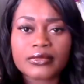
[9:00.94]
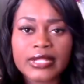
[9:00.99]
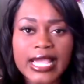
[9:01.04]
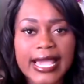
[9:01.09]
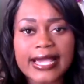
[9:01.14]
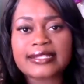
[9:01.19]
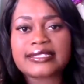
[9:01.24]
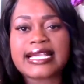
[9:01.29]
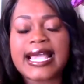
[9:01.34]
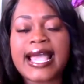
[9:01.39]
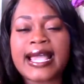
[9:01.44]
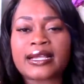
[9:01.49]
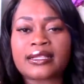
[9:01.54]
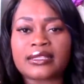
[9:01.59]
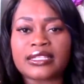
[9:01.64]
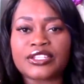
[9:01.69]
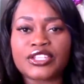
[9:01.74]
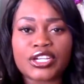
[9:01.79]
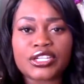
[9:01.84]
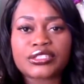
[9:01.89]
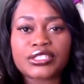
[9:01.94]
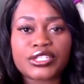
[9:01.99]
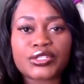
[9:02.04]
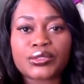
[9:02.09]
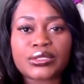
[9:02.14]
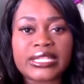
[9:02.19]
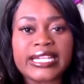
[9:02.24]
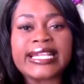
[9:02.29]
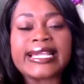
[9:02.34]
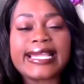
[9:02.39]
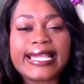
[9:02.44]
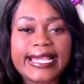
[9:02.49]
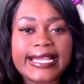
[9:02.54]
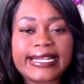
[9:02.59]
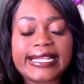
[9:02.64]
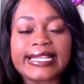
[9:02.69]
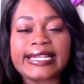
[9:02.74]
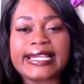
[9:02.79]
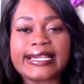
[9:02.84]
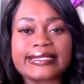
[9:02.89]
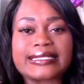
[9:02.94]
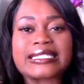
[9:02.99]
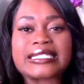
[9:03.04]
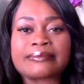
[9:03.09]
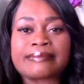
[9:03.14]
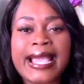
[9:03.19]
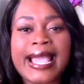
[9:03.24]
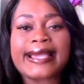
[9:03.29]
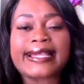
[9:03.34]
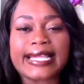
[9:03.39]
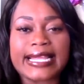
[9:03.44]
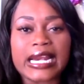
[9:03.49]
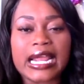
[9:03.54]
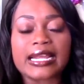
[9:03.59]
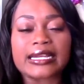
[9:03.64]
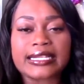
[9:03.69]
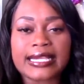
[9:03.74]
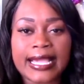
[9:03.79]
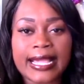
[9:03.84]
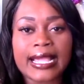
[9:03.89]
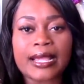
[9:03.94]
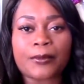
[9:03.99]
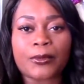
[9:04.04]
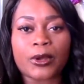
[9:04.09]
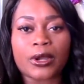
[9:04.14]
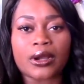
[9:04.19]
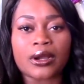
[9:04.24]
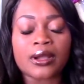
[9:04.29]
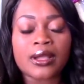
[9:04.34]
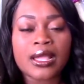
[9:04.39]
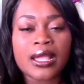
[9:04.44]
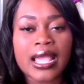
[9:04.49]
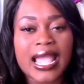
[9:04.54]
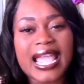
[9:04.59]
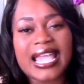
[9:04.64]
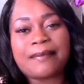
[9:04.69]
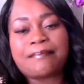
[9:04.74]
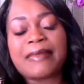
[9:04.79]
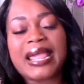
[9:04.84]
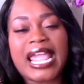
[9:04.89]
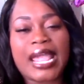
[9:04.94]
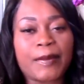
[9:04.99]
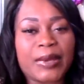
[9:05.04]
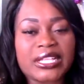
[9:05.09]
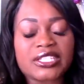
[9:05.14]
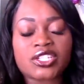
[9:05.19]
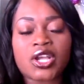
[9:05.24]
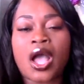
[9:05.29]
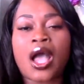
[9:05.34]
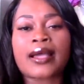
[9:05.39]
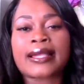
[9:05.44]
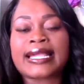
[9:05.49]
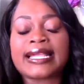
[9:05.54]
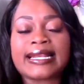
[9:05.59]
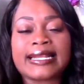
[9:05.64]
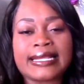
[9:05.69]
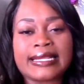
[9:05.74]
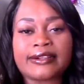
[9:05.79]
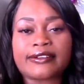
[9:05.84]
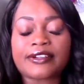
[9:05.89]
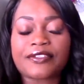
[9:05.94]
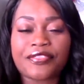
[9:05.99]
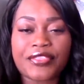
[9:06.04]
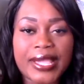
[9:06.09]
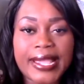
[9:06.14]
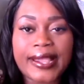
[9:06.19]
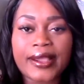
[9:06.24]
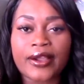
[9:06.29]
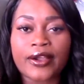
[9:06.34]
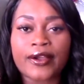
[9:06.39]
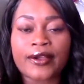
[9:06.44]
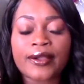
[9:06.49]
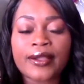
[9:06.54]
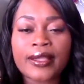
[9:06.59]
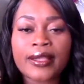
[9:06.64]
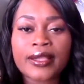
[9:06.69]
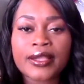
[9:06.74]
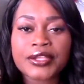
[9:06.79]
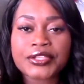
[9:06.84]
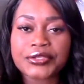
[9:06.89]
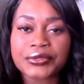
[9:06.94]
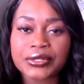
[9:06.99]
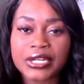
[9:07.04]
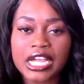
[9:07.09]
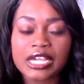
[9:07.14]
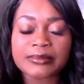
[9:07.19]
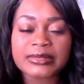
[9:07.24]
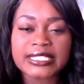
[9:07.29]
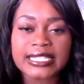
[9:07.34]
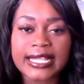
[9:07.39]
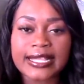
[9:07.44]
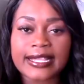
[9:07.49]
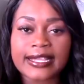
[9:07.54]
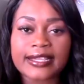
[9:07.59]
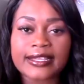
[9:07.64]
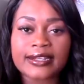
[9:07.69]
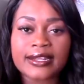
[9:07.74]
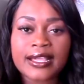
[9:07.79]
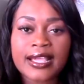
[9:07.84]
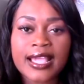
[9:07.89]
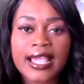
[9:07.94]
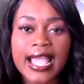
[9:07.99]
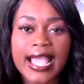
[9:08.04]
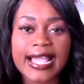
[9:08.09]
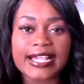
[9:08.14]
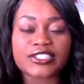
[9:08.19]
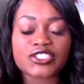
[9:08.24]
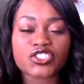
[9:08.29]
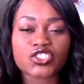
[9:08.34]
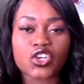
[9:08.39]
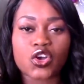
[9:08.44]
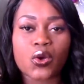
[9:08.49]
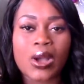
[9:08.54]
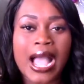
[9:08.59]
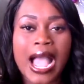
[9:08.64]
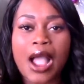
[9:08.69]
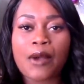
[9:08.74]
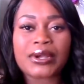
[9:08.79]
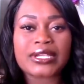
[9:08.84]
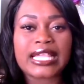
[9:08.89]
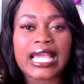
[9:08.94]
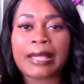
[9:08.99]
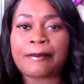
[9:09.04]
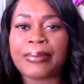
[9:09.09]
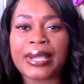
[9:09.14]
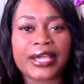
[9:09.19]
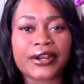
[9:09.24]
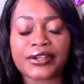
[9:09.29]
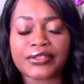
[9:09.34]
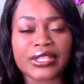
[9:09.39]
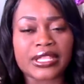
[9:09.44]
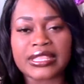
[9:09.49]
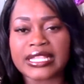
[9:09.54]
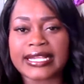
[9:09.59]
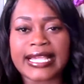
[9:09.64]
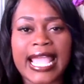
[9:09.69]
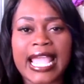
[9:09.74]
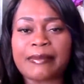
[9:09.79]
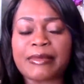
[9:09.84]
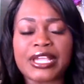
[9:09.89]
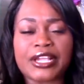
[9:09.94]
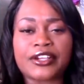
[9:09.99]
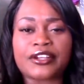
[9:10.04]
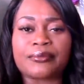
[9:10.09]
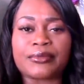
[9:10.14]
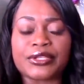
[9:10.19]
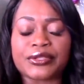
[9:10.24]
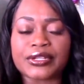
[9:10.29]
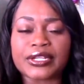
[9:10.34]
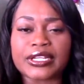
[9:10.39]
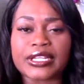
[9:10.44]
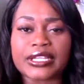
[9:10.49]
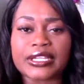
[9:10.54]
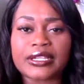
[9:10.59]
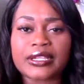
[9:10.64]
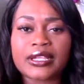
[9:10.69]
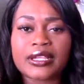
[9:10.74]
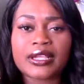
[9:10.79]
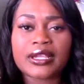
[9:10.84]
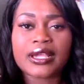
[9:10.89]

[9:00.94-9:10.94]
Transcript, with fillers: Exactly. They're literally eating and smacking on camera and maybe talking here and there. You know what I'm saying? And so, how are they better than the gaming community?